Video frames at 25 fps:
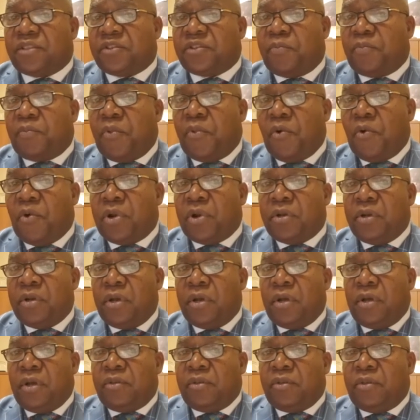support
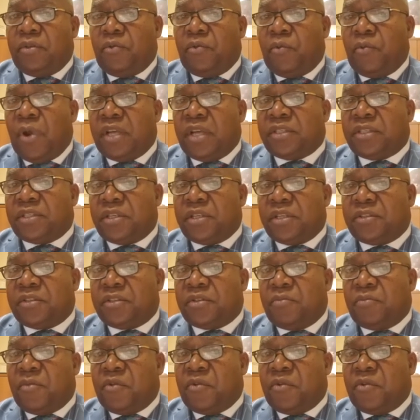the racism of